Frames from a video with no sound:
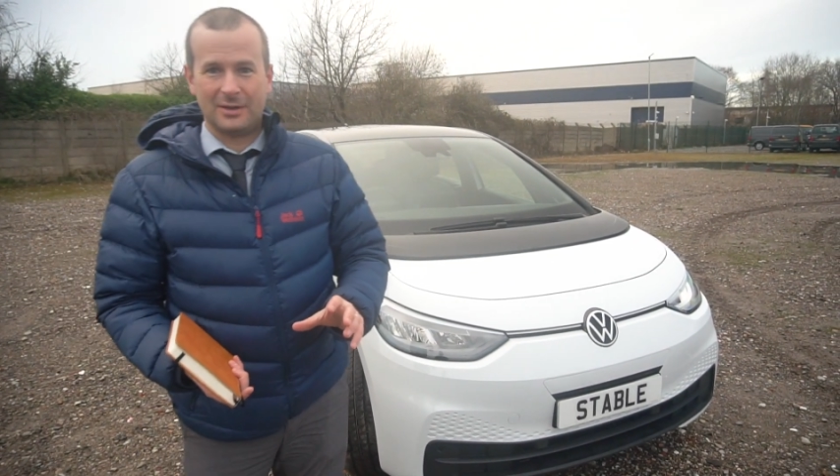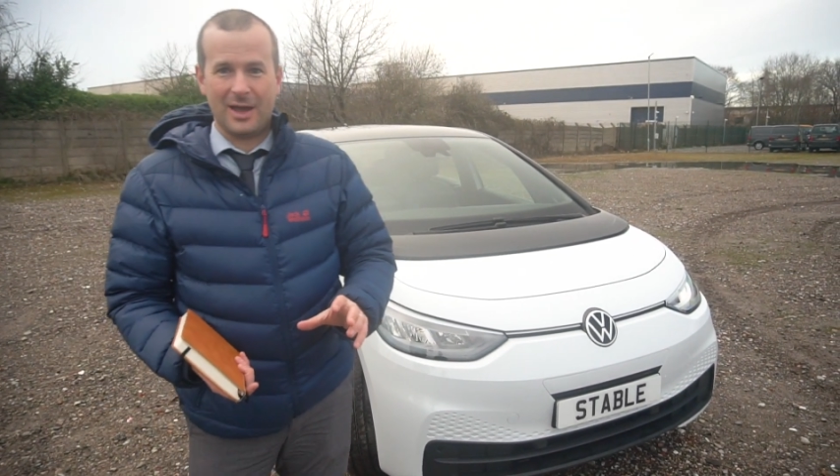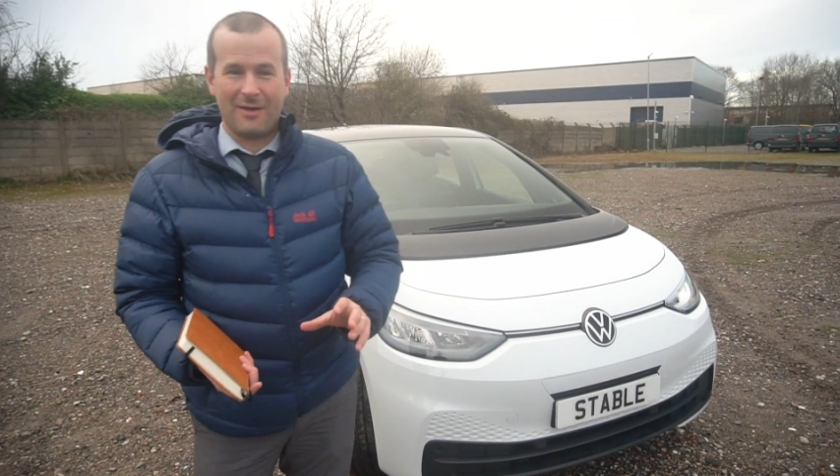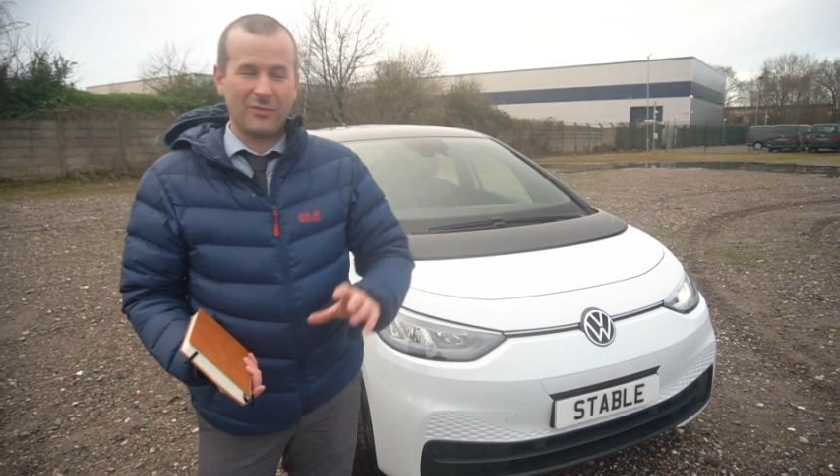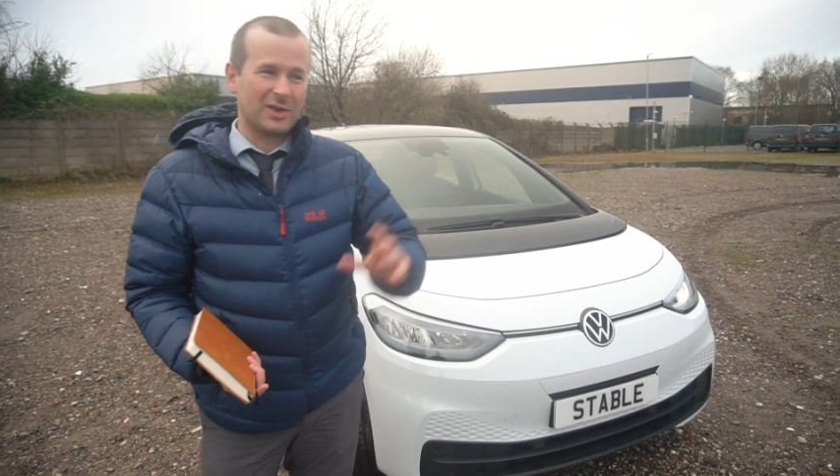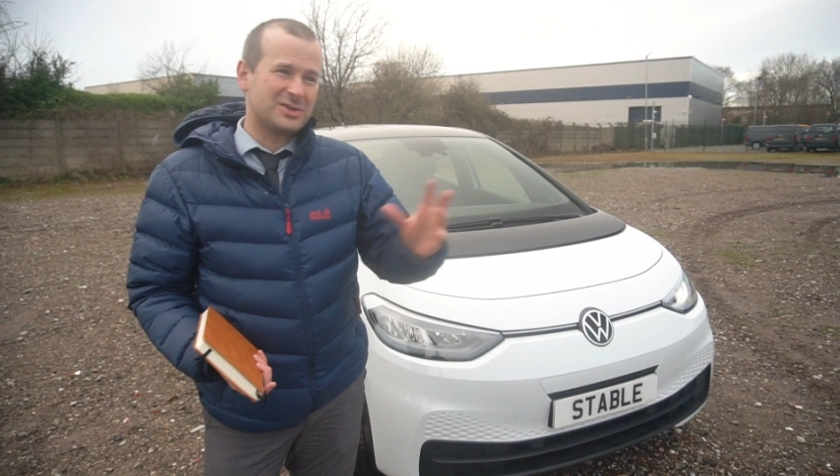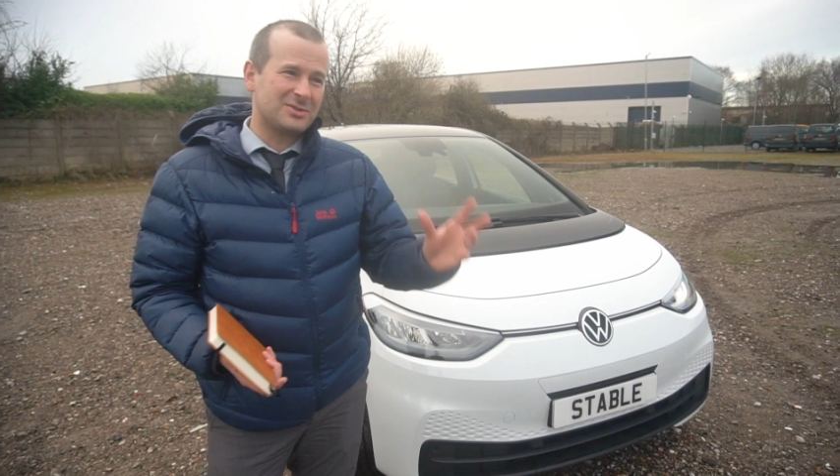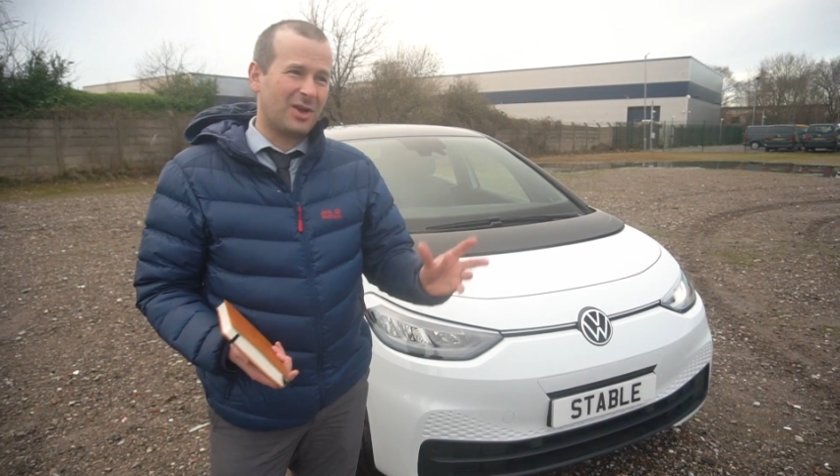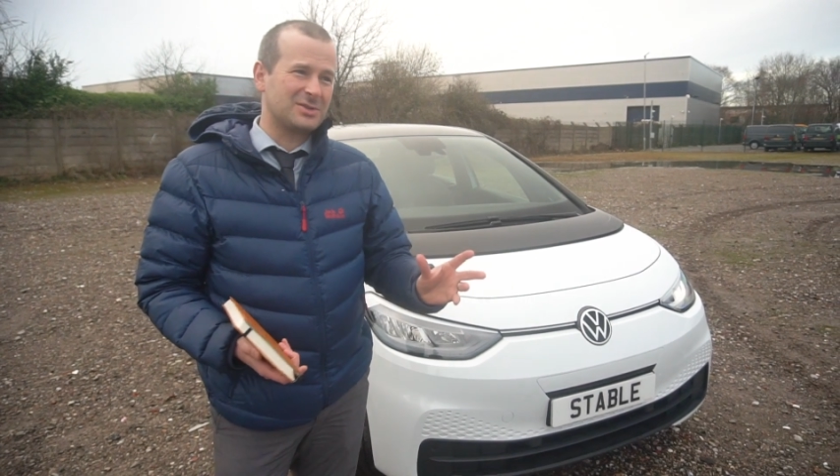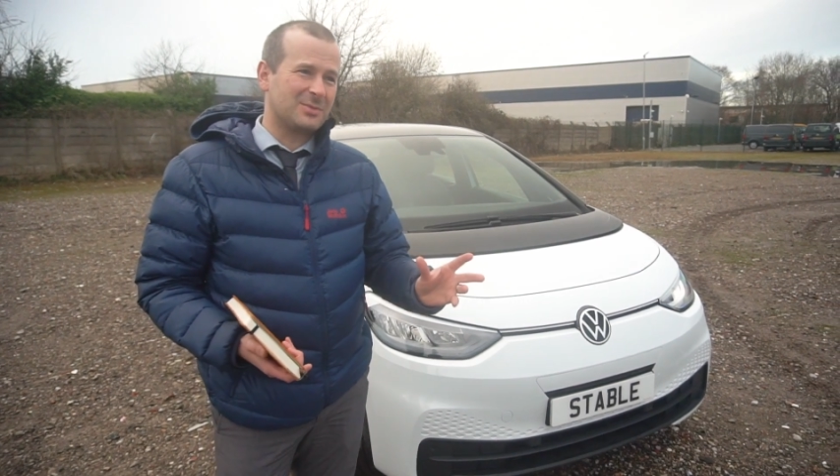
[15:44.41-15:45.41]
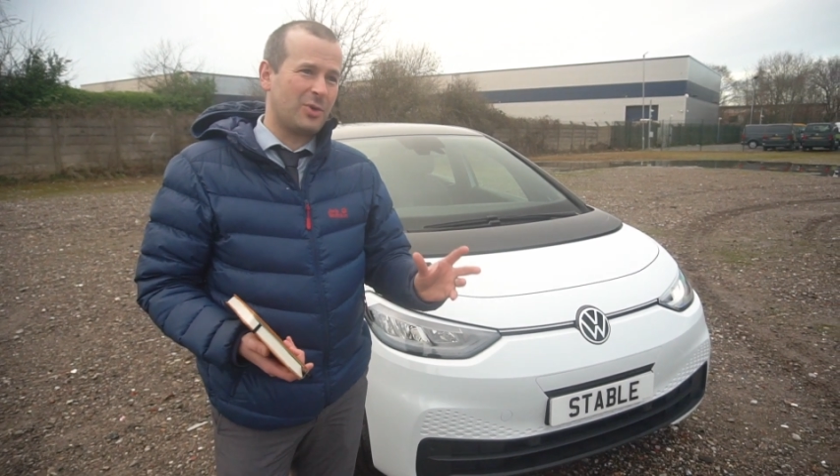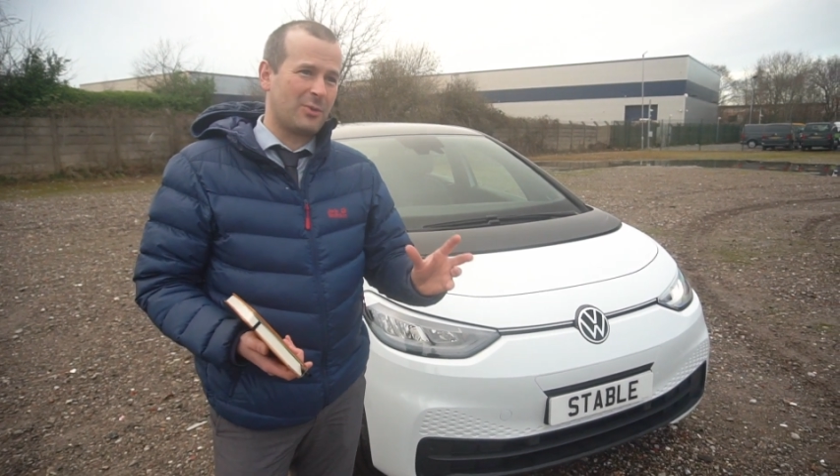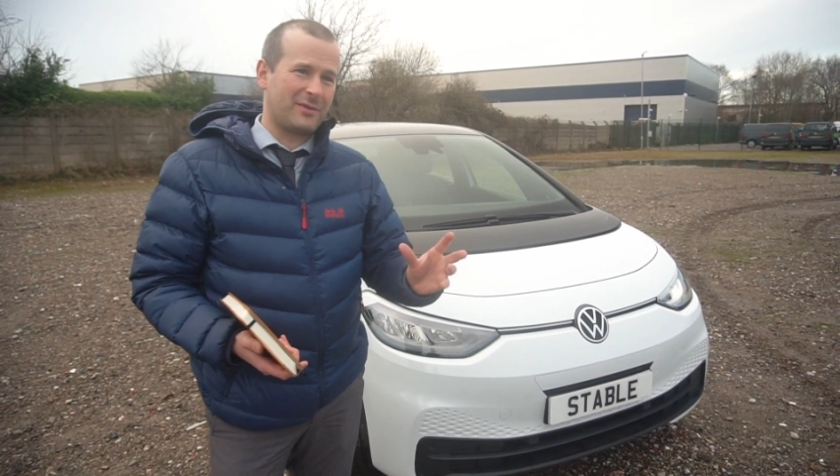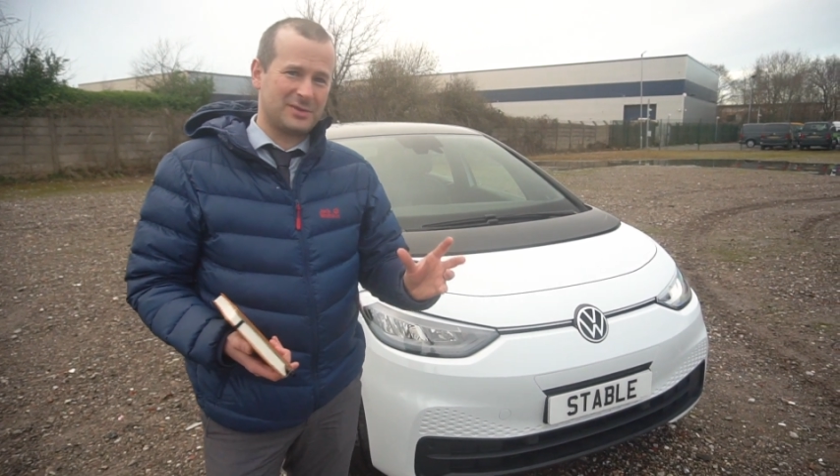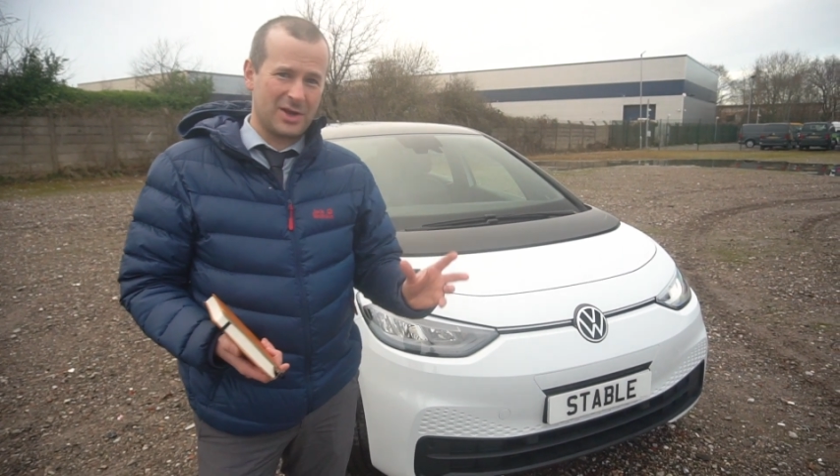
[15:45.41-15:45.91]
Not to the point
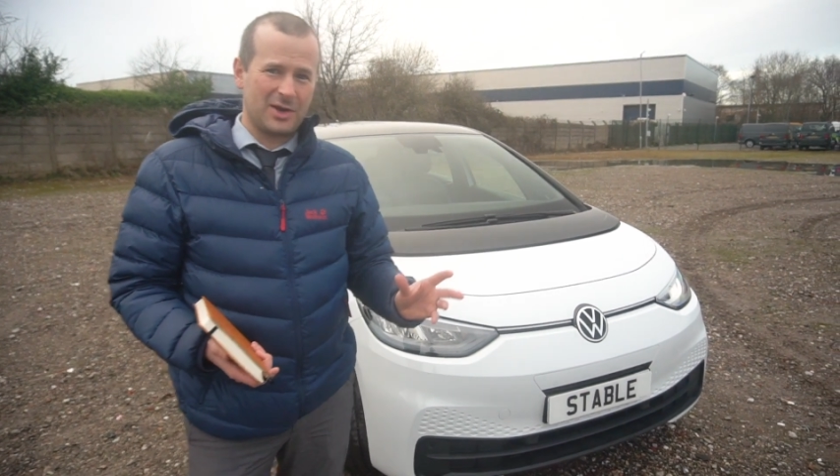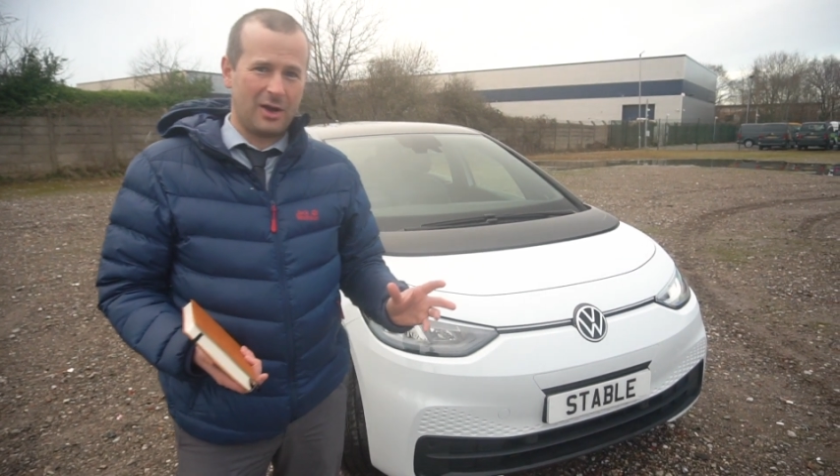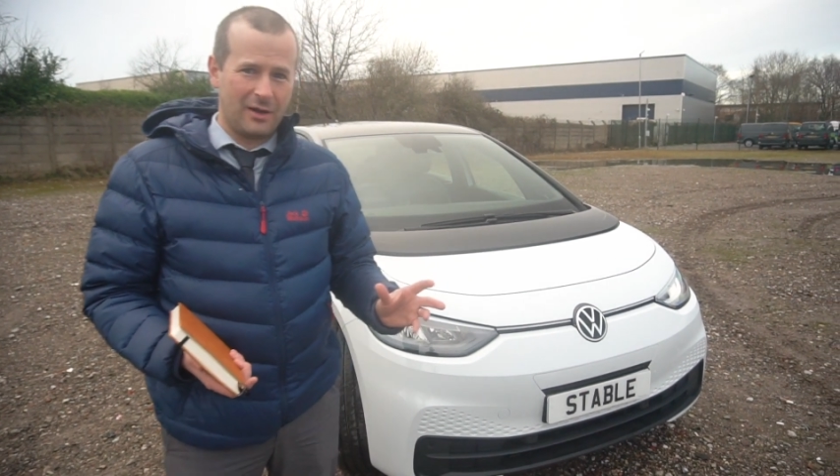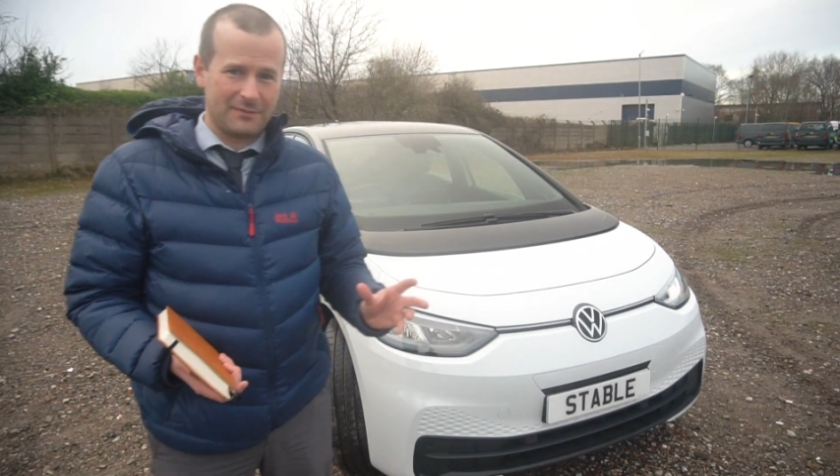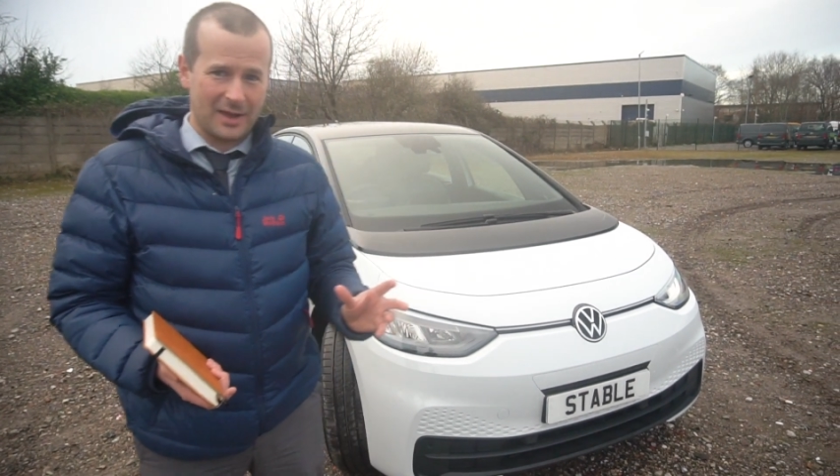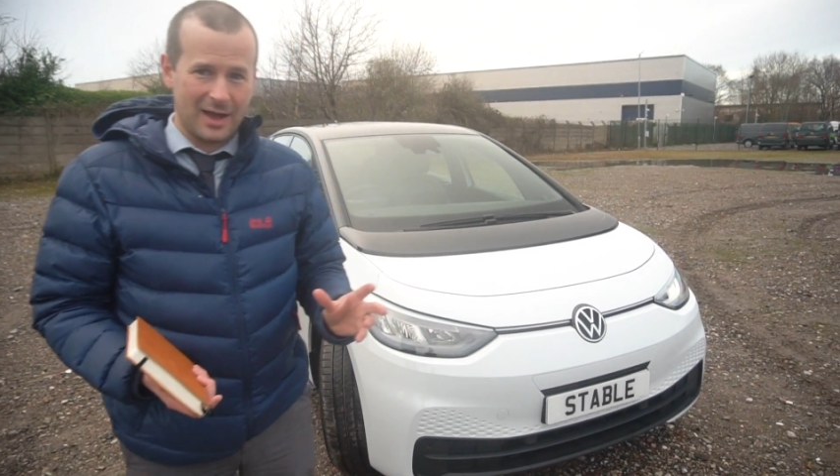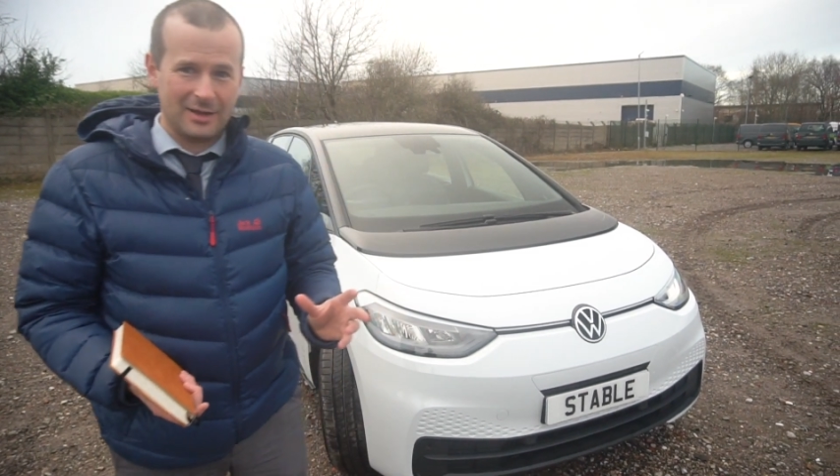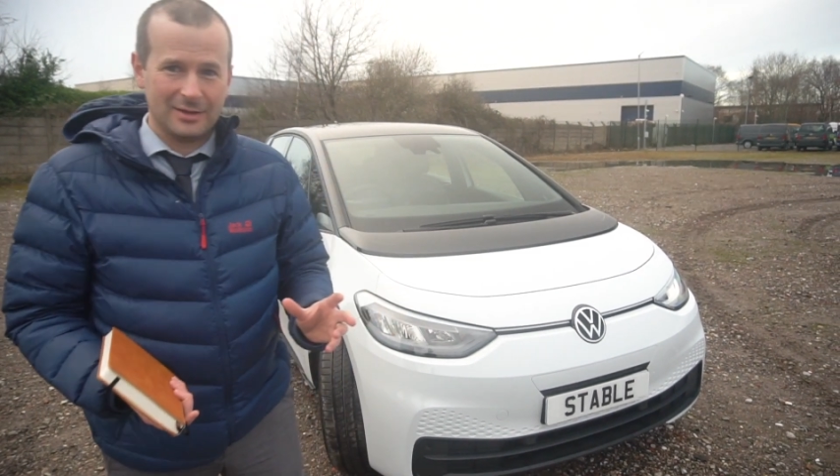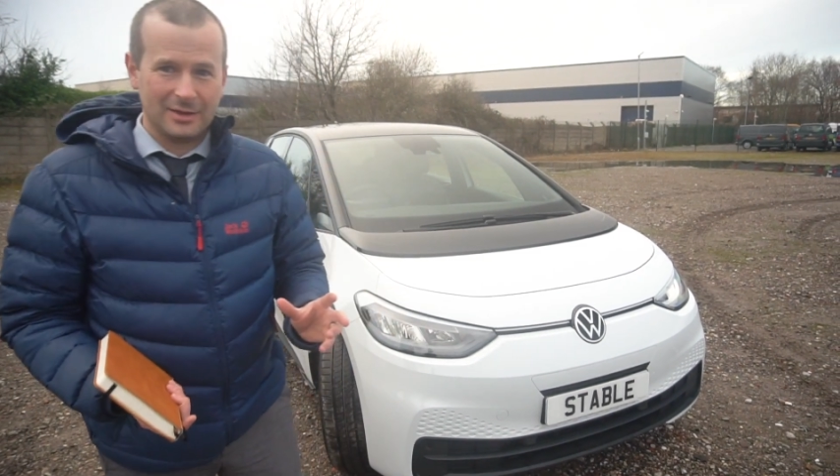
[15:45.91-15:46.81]
where I've turned it off yet,